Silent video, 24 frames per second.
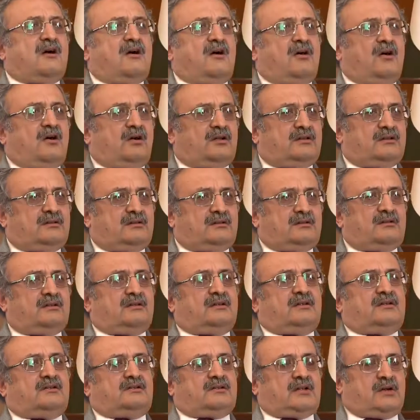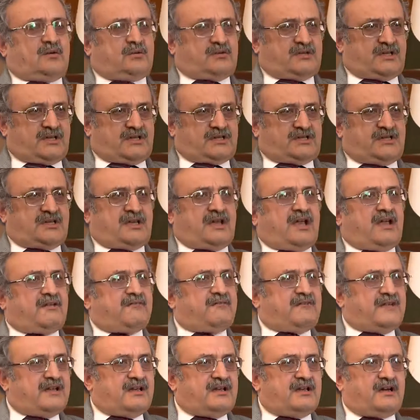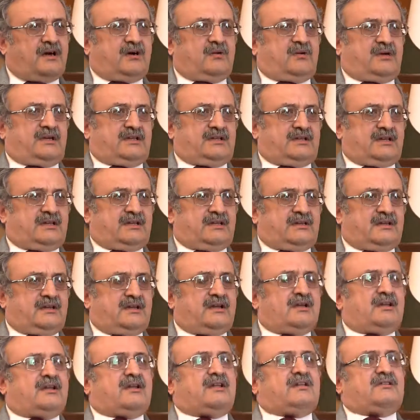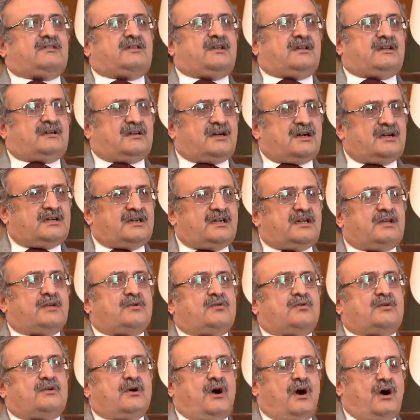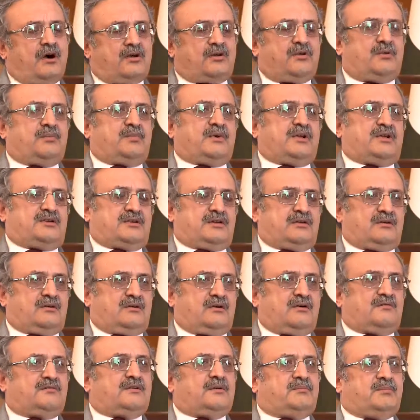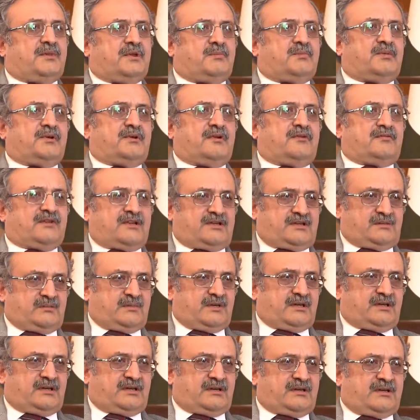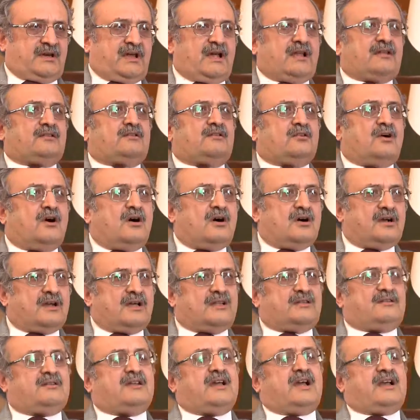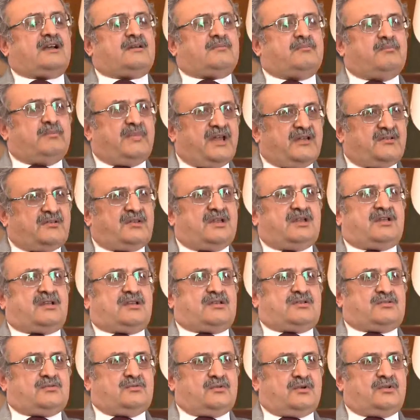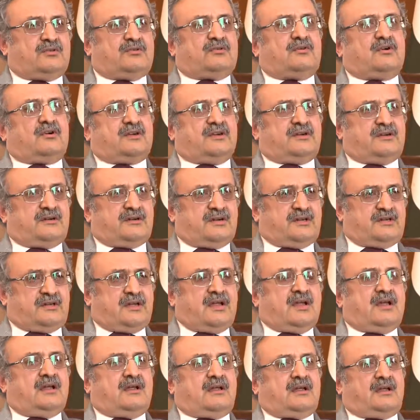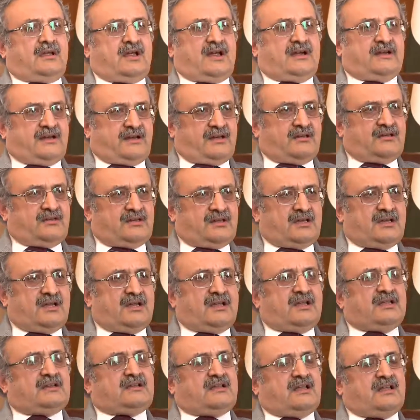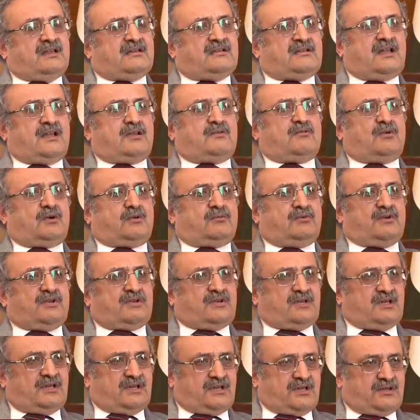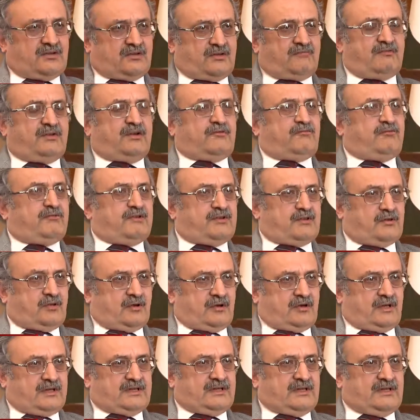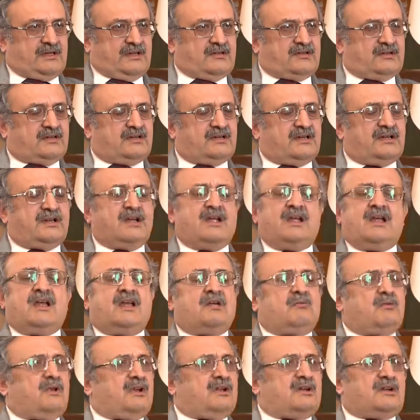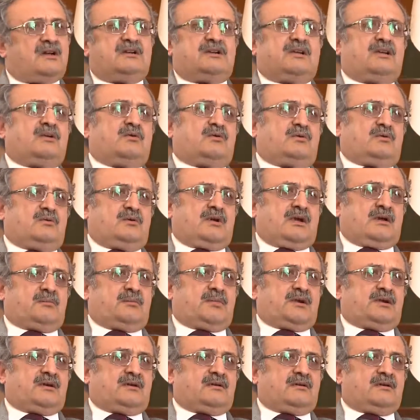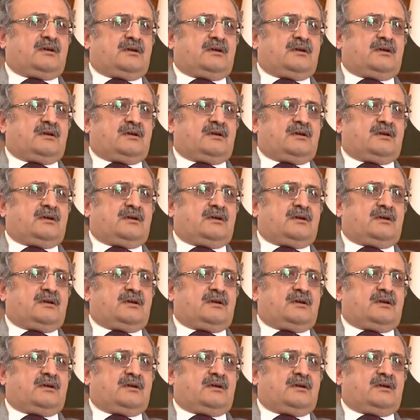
on South Asia every now and then is the continued occupation of the people of Kashmir. As long as that basic issue is not addressed, things like what we saw recently will continue to happen.